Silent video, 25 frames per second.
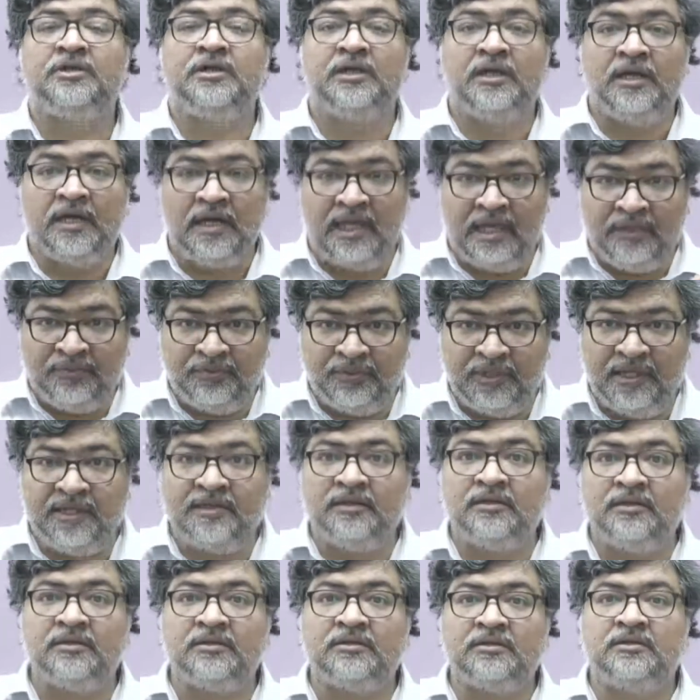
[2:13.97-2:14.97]
and
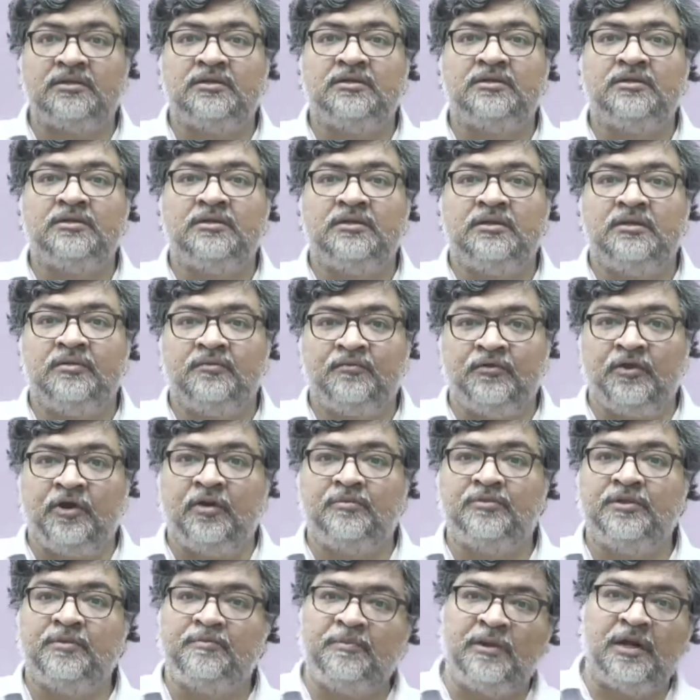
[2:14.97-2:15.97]
then from the
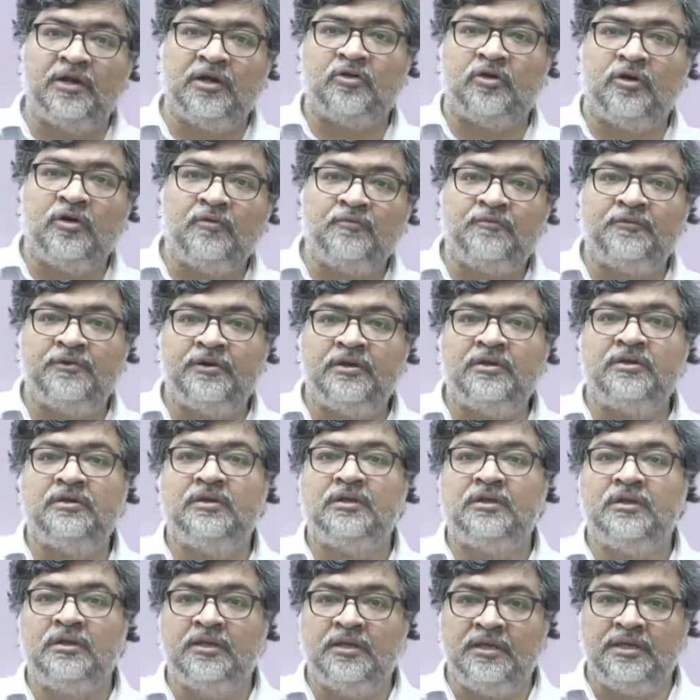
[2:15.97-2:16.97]
part of
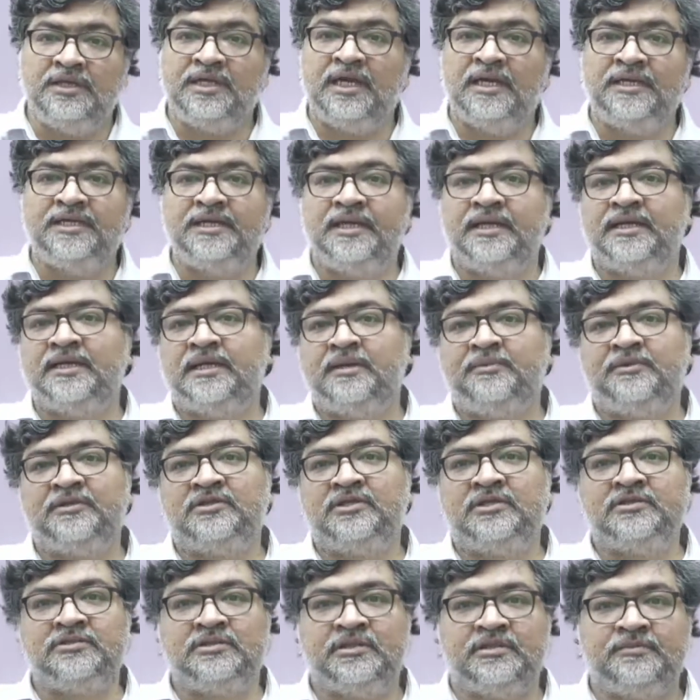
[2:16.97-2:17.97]
EIA and everything
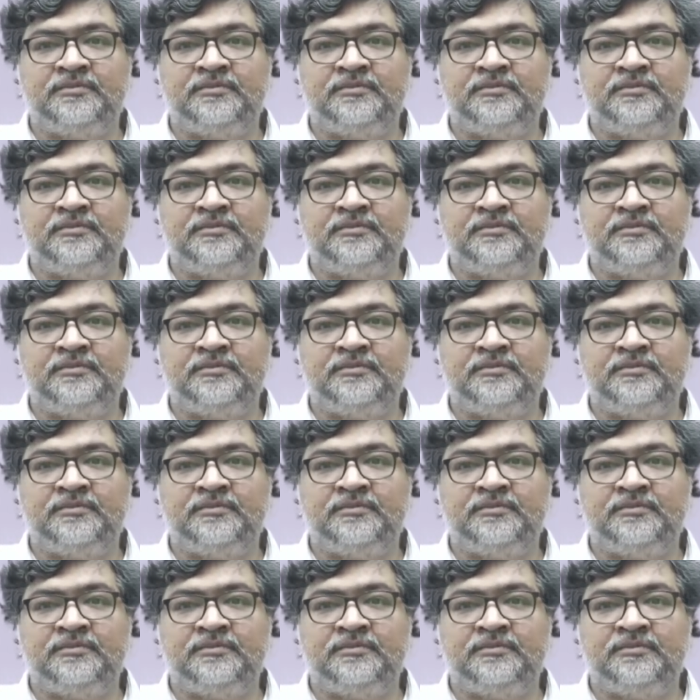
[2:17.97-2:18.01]
there.